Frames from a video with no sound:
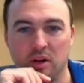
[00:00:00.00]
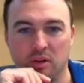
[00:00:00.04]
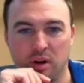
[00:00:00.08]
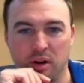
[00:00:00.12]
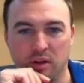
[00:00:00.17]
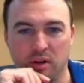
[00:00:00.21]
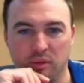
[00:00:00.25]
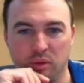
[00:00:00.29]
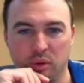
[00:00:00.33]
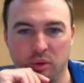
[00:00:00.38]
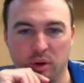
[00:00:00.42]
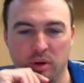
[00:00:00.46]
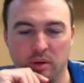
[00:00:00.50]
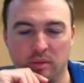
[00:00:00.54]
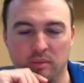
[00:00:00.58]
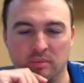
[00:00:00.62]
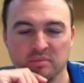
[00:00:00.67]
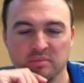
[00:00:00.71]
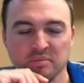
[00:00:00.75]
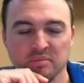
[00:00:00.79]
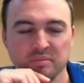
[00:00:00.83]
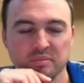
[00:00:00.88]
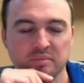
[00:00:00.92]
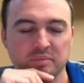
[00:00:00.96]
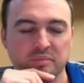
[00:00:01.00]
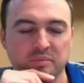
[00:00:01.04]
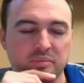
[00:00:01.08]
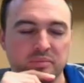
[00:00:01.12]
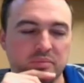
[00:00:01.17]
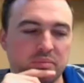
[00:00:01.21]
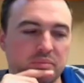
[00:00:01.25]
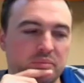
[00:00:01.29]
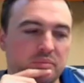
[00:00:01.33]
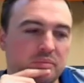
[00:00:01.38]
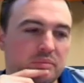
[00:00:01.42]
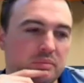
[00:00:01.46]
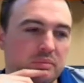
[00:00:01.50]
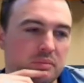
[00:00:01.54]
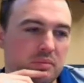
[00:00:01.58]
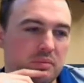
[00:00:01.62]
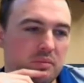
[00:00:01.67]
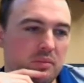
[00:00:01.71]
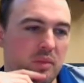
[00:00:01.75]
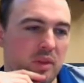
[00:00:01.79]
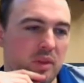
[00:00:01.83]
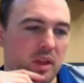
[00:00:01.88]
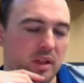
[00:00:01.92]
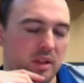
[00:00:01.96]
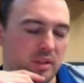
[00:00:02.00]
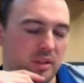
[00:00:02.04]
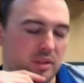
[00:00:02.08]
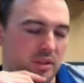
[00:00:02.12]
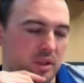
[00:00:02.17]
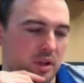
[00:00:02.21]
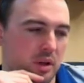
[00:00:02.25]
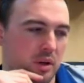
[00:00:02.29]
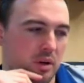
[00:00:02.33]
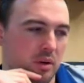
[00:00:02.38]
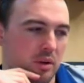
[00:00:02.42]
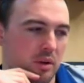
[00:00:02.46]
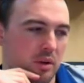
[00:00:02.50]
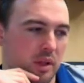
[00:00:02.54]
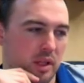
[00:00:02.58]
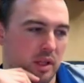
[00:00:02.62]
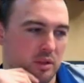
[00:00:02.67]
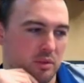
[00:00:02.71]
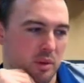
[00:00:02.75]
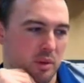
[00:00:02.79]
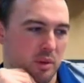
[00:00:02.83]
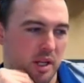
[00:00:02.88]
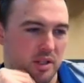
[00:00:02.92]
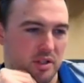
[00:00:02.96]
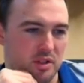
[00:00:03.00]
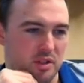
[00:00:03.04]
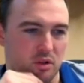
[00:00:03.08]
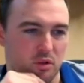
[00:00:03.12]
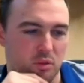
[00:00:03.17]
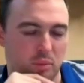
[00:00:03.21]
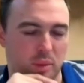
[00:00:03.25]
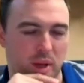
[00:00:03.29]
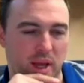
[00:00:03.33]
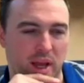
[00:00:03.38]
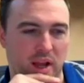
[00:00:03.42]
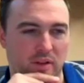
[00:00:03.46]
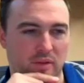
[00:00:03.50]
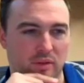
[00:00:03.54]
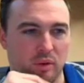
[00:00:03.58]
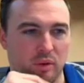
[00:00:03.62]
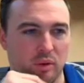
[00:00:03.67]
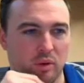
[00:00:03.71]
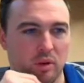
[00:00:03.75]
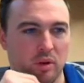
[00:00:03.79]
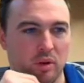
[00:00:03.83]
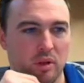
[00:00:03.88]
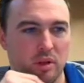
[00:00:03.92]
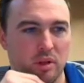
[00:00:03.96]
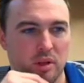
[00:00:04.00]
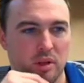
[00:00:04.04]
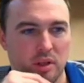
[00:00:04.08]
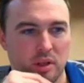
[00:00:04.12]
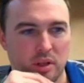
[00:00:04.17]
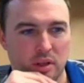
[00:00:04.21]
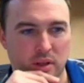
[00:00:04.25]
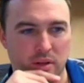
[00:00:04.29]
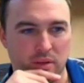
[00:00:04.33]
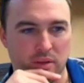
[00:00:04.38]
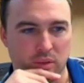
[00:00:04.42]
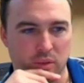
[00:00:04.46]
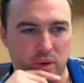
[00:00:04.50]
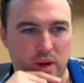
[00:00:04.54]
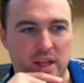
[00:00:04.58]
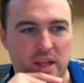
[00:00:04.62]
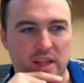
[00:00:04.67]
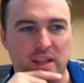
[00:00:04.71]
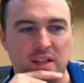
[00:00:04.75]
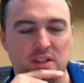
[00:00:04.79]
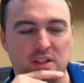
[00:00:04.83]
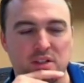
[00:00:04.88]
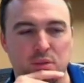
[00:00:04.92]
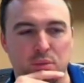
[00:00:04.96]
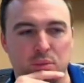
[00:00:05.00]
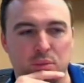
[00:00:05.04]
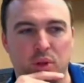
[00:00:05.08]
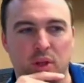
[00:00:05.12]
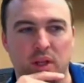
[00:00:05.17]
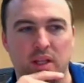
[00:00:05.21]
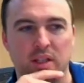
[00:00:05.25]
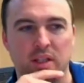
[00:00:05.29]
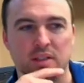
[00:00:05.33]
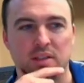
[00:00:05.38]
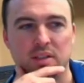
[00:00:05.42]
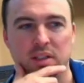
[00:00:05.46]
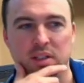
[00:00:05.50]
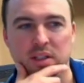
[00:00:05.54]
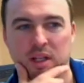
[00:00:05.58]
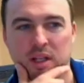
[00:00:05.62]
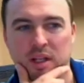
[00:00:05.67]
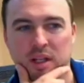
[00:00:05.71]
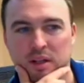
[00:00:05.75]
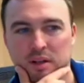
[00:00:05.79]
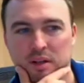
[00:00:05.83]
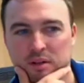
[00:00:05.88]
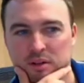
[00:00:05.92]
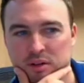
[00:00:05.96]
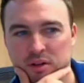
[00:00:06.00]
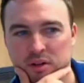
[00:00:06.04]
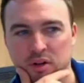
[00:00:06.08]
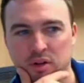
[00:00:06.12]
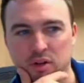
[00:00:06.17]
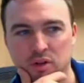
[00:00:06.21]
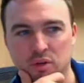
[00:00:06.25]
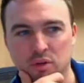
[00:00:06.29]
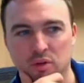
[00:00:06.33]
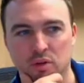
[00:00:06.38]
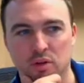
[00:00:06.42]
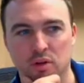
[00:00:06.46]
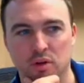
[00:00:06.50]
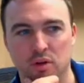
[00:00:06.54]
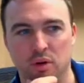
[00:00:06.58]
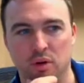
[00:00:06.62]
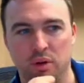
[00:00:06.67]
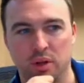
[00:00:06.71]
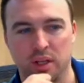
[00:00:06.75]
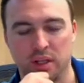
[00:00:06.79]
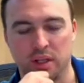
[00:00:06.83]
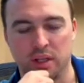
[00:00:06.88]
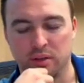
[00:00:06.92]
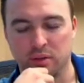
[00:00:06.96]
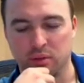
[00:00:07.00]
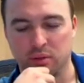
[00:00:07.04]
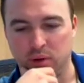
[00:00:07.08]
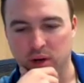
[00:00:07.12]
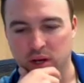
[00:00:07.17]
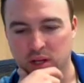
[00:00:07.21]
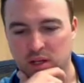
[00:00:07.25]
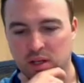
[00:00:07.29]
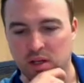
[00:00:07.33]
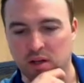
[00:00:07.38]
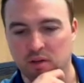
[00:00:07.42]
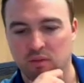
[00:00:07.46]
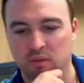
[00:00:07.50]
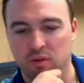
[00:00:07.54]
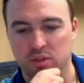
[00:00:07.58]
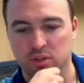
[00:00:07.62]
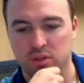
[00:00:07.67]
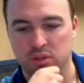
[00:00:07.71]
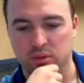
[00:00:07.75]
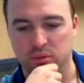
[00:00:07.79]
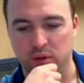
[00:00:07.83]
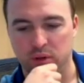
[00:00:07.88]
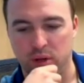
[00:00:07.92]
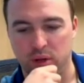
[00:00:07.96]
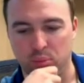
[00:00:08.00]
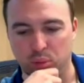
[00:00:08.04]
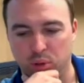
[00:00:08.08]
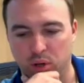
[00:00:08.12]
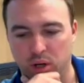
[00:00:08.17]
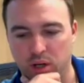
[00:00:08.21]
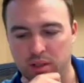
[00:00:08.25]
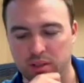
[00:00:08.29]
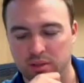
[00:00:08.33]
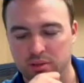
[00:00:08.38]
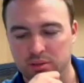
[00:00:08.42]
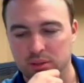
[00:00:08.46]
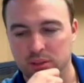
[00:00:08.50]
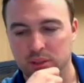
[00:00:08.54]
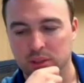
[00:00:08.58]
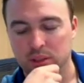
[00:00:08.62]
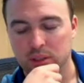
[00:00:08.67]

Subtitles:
underwrite for it. And so that's why it's so impactful. You have the right things in place, and then you can go get the right coverage at the right price.